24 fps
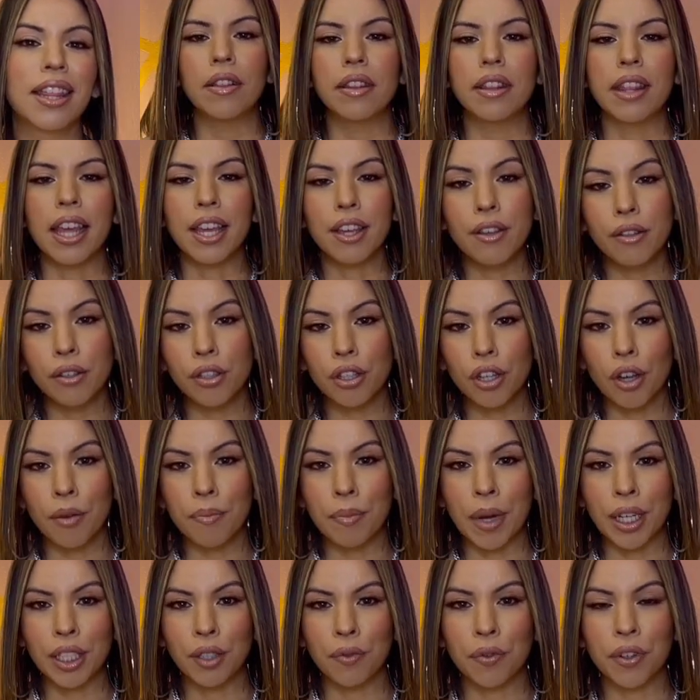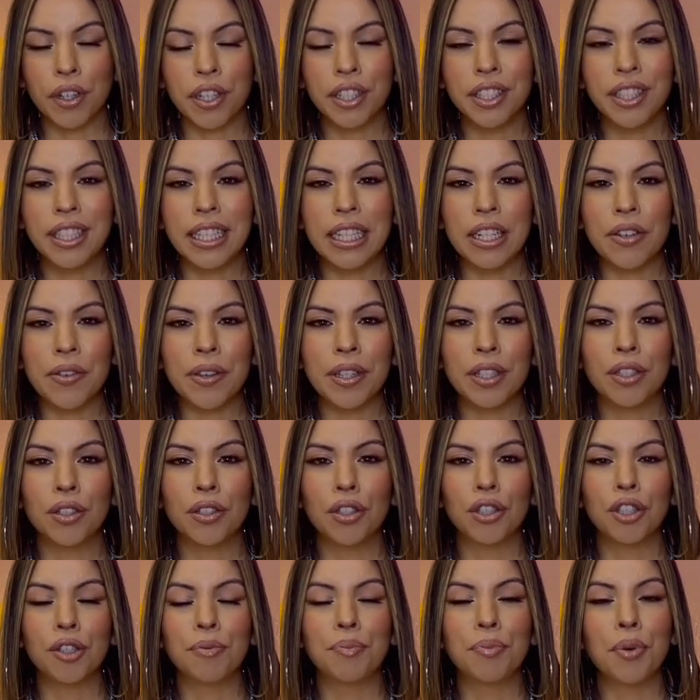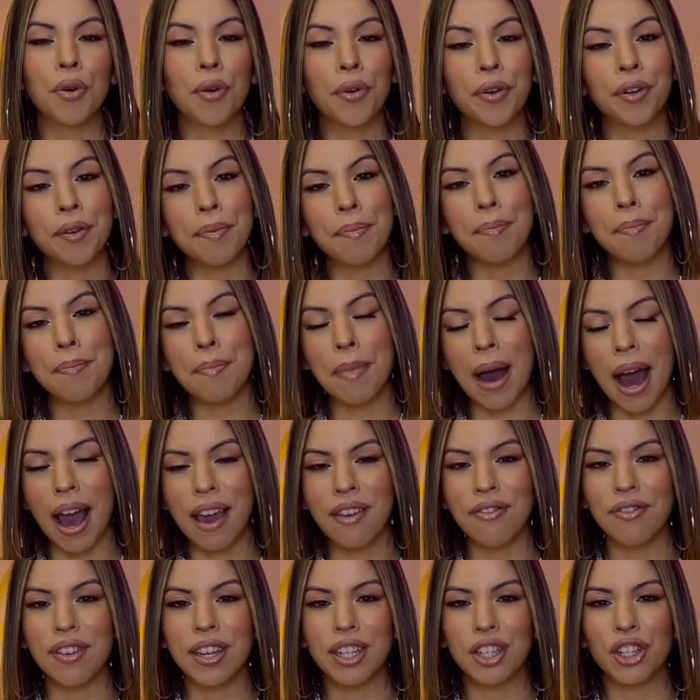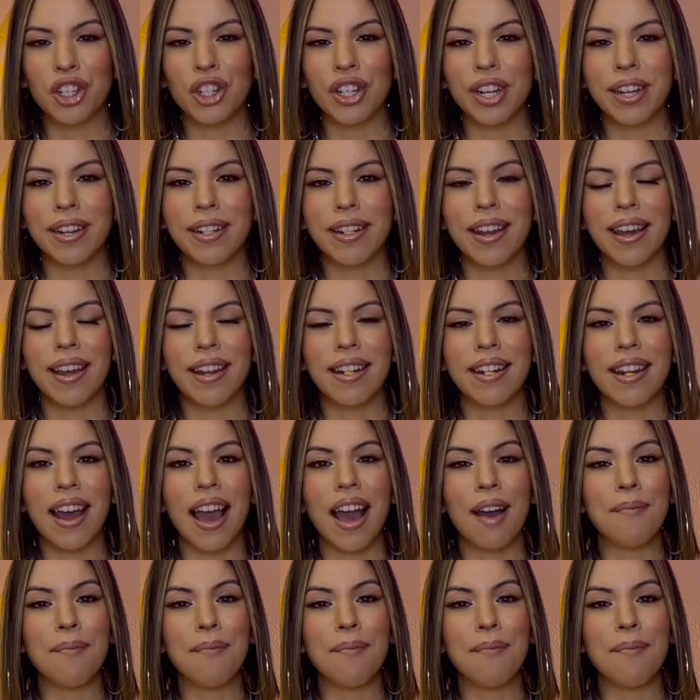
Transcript: thank you so much for continuing to support my vision and